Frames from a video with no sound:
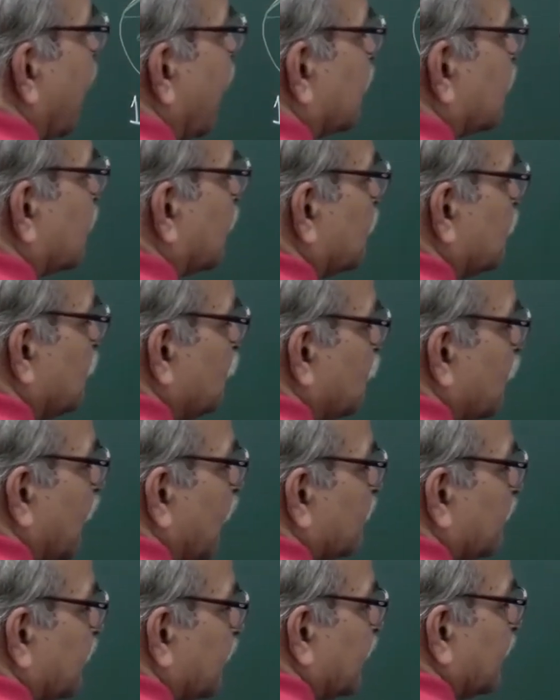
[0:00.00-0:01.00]
atom you
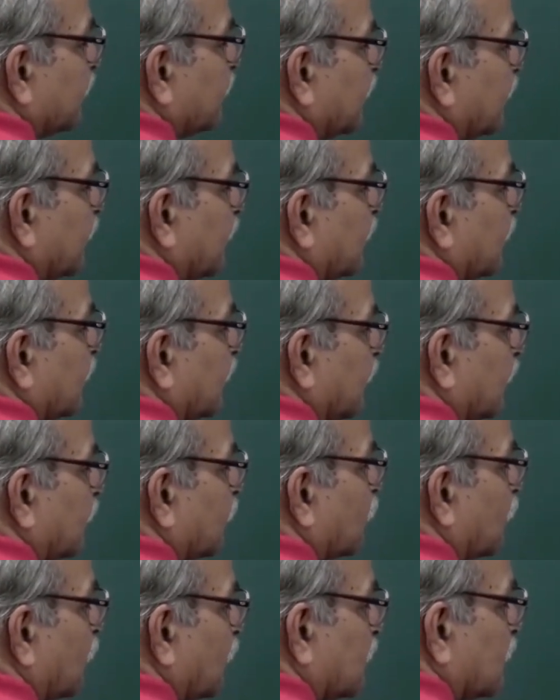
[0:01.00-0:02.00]
have 11
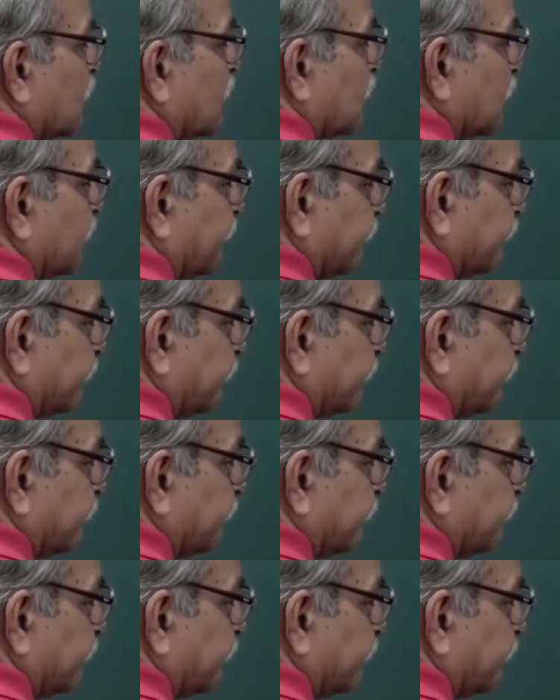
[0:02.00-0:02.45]
electrons.